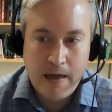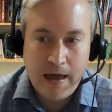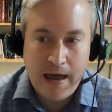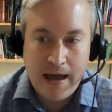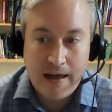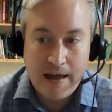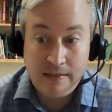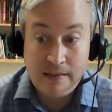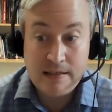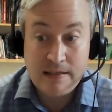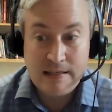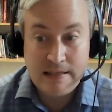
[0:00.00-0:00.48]

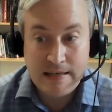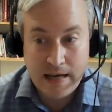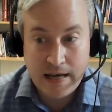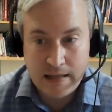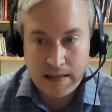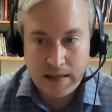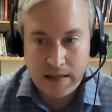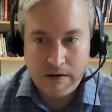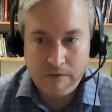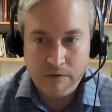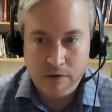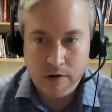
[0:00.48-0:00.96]
At the
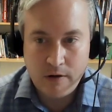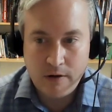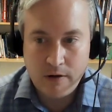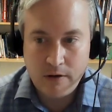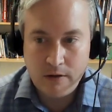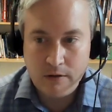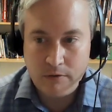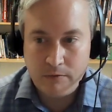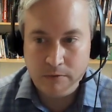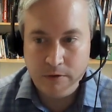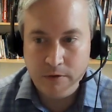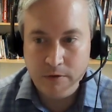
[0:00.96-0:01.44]
state level
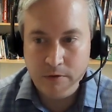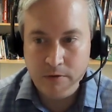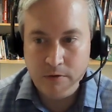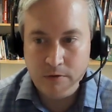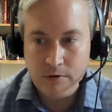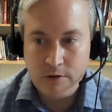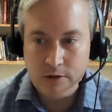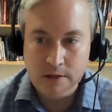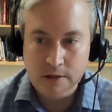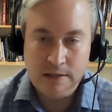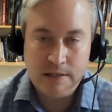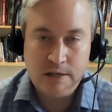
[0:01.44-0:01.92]

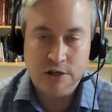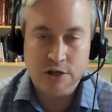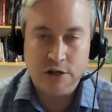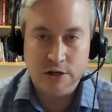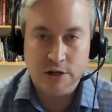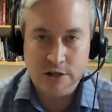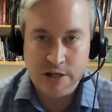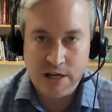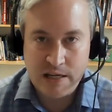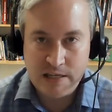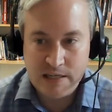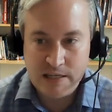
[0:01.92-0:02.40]
through
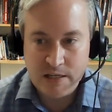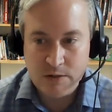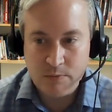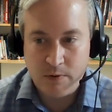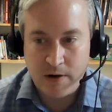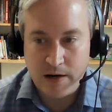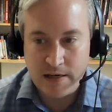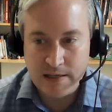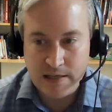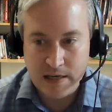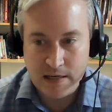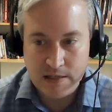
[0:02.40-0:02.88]
transitional justice
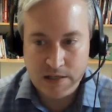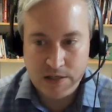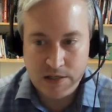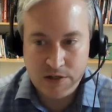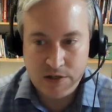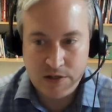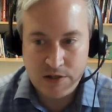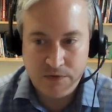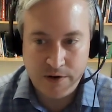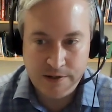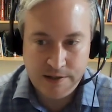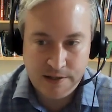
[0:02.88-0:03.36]
processes,
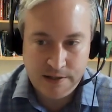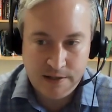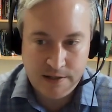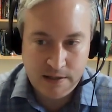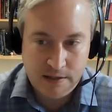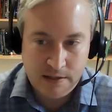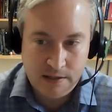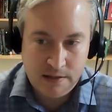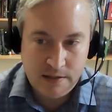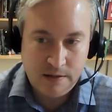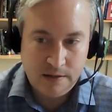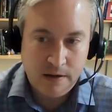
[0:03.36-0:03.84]
for
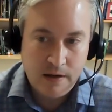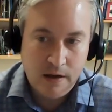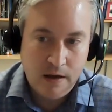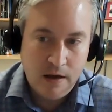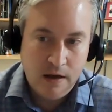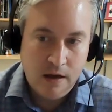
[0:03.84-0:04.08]
instance,